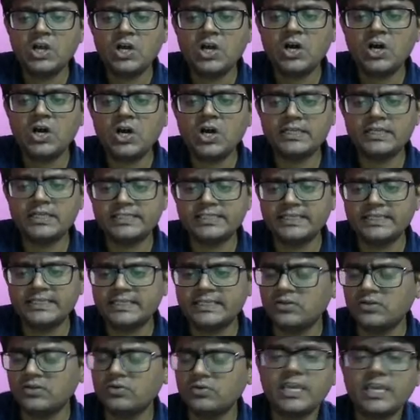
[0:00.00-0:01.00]
Horizontal.
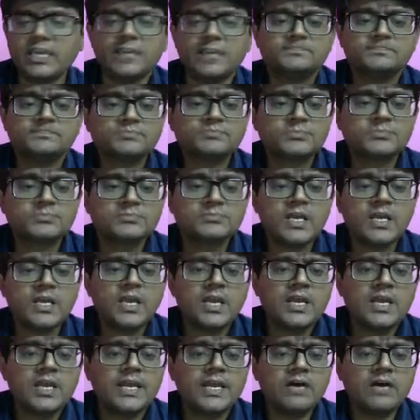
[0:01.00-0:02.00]
Okay,
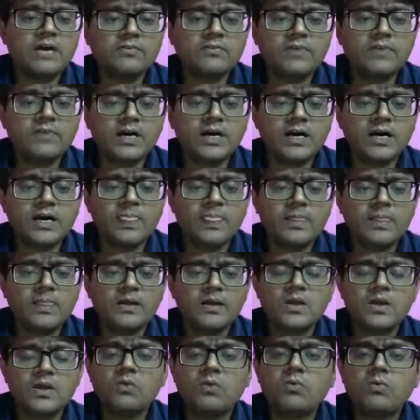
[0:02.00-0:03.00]
now
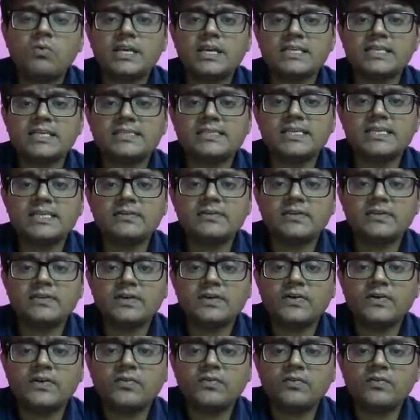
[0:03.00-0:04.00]
what is the
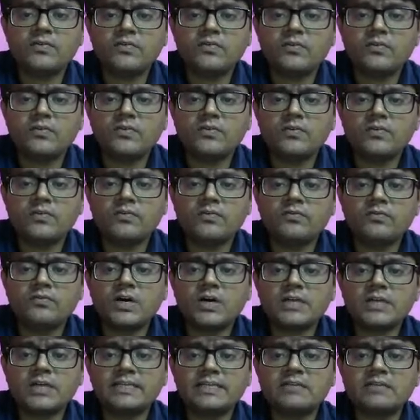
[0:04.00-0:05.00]

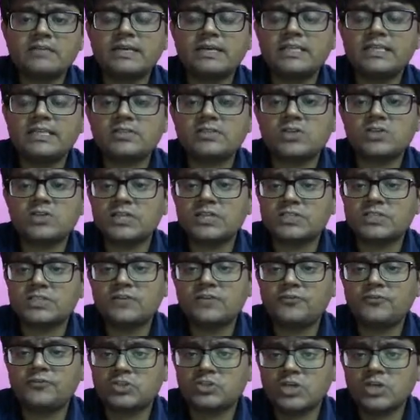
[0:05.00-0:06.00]
work done by this
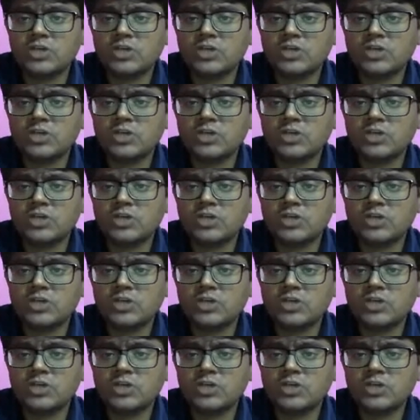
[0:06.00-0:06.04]
constant force?